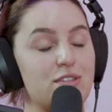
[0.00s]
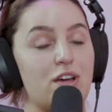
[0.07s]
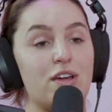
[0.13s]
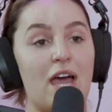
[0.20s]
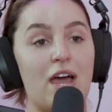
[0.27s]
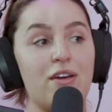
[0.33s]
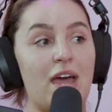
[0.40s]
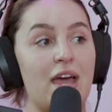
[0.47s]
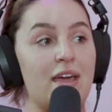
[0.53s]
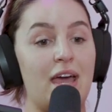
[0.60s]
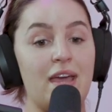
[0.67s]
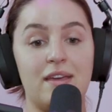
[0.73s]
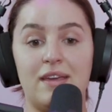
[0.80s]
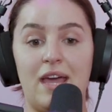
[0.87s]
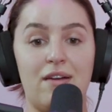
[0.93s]
I was like,
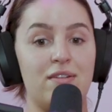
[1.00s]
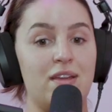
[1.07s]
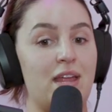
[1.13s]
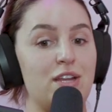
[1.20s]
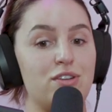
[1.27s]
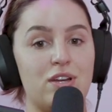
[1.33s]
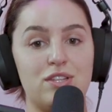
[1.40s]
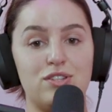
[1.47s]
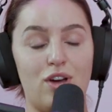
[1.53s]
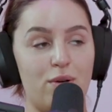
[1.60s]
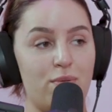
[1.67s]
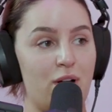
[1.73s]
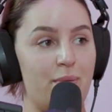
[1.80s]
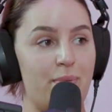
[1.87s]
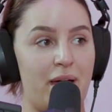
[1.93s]
okay, get rid of that dress. Don't
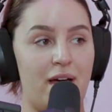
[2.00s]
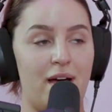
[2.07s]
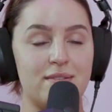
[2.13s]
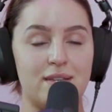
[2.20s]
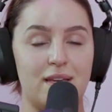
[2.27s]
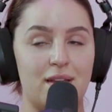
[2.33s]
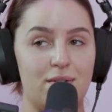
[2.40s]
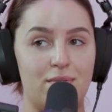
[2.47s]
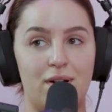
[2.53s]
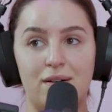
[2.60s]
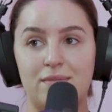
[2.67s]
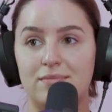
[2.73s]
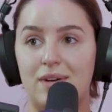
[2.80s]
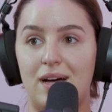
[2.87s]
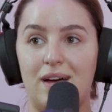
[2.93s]
worry about it. I was like, you know
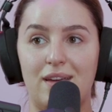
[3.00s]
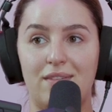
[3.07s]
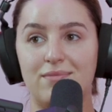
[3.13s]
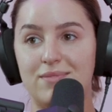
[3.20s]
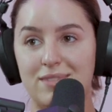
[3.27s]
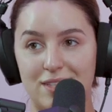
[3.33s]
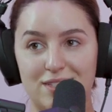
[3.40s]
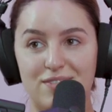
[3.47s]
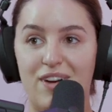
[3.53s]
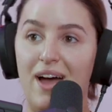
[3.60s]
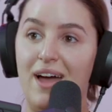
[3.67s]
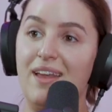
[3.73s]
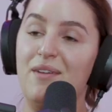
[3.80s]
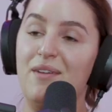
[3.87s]
what? It's fine.